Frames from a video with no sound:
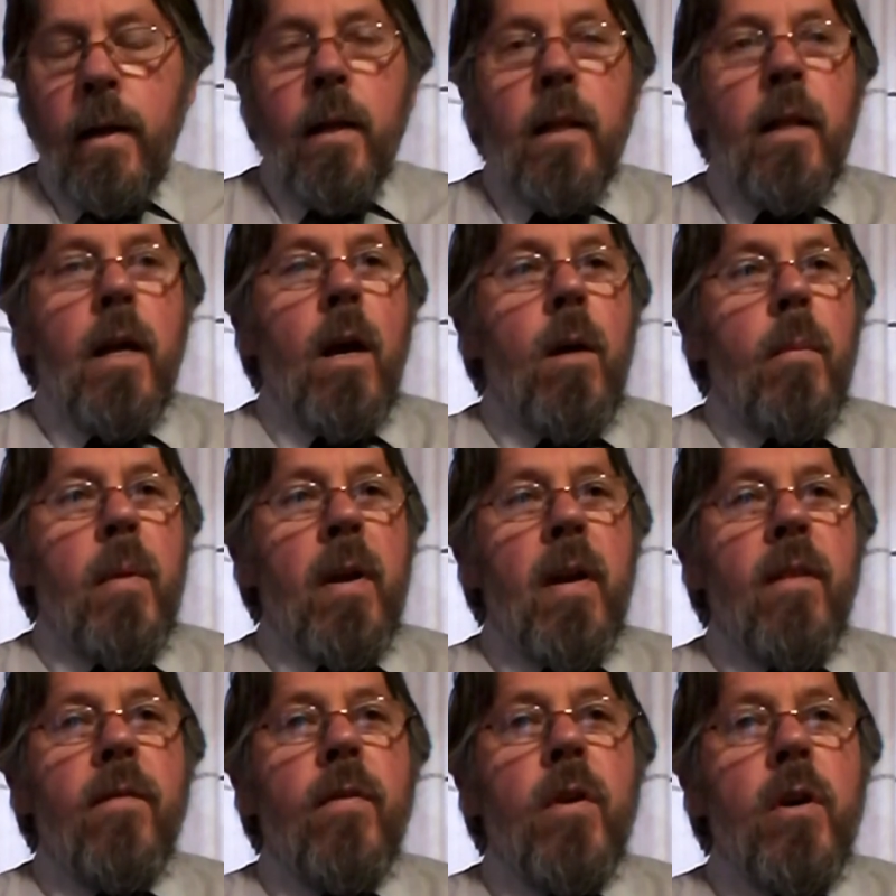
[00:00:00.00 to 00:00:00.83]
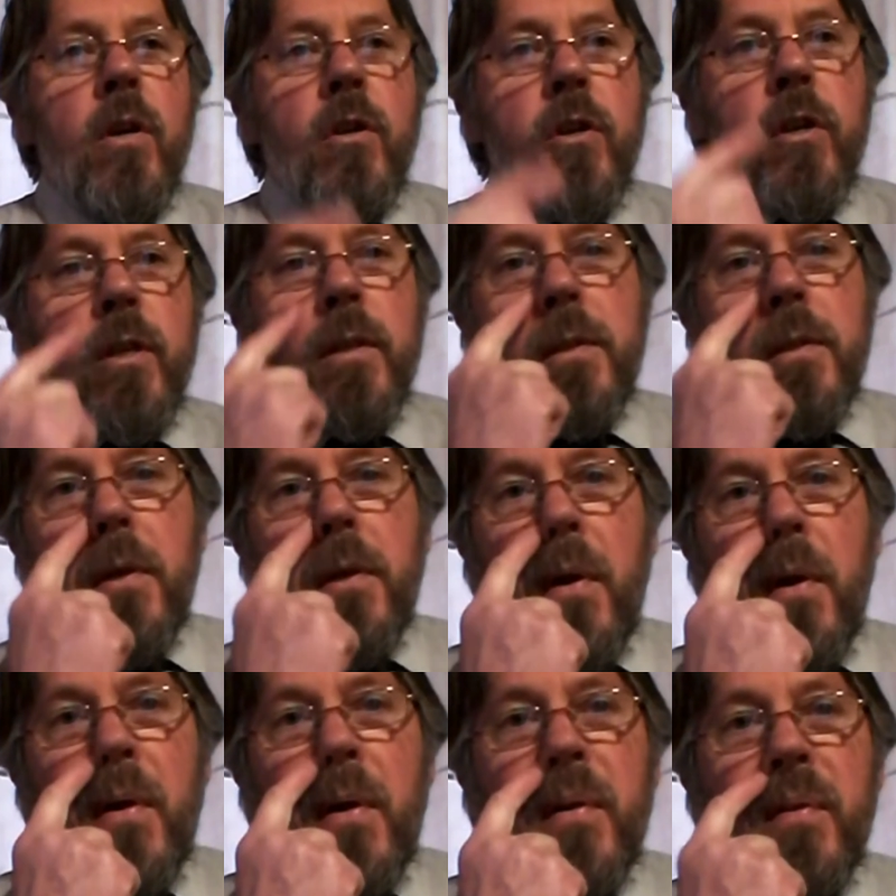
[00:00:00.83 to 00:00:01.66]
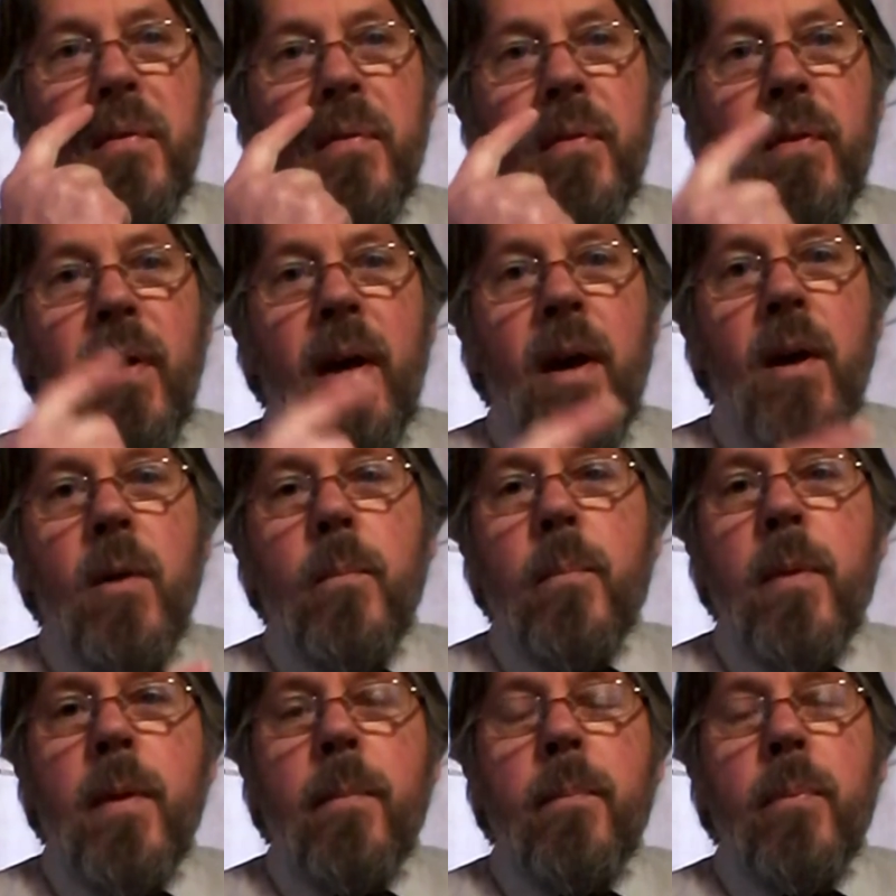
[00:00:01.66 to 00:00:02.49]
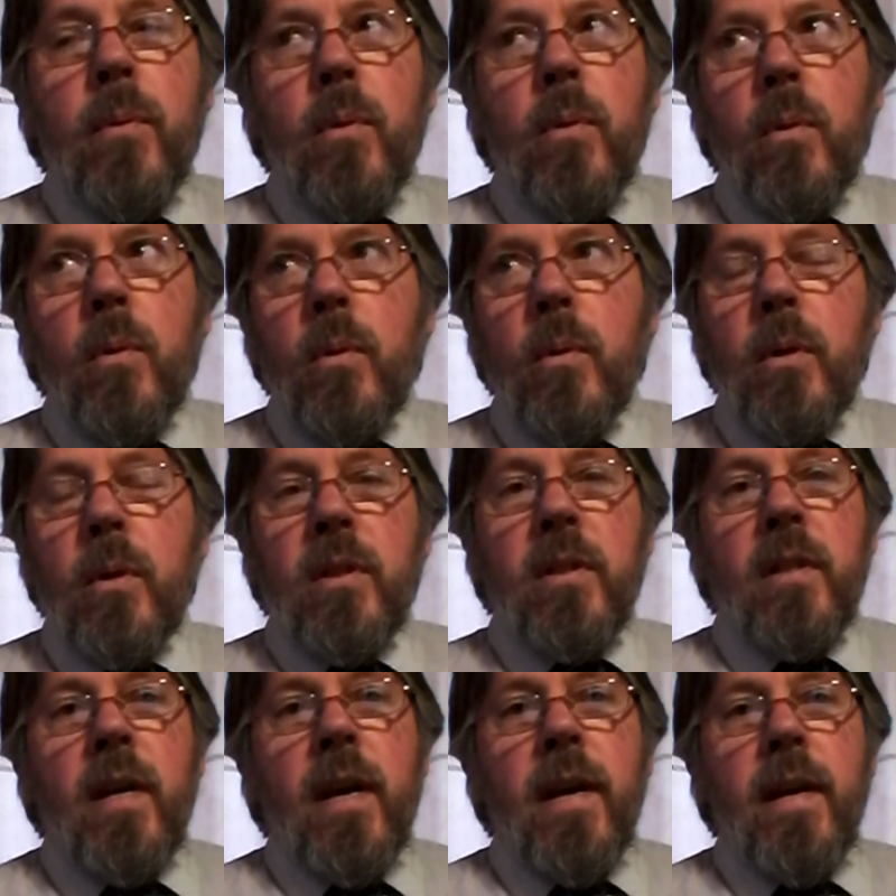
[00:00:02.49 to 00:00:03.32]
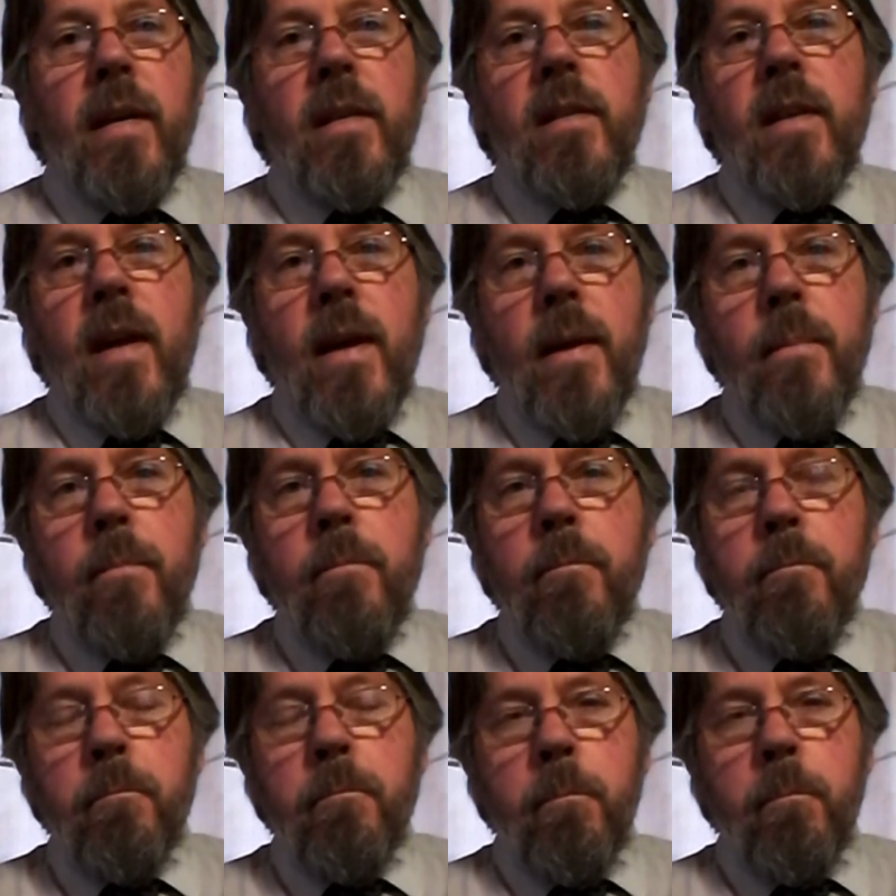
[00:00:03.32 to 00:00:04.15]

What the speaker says: There are many versions of how people say His name.